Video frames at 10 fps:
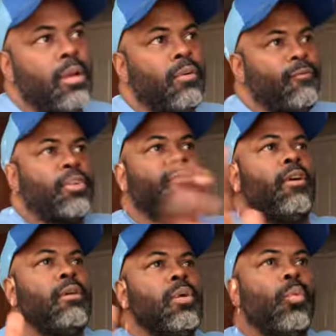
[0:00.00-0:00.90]
Well, first of
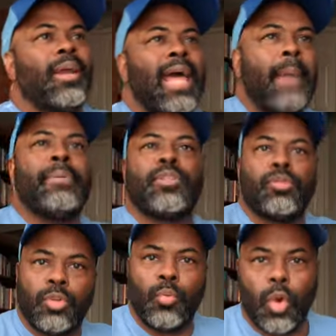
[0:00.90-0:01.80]
all, what happened to
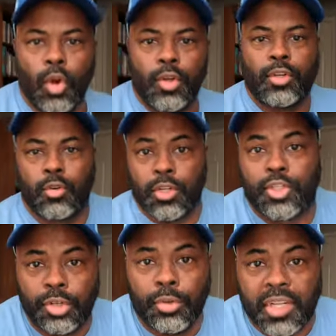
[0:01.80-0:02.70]
the word
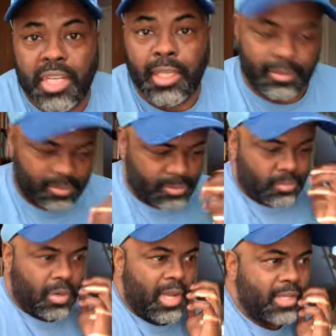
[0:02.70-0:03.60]
gratuity?
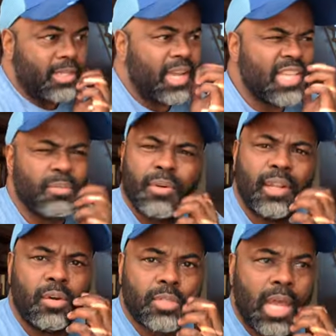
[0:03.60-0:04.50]
Right? You guys remember a
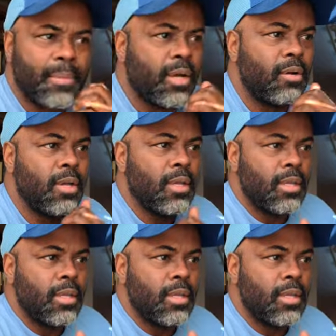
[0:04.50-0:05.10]
long time ago?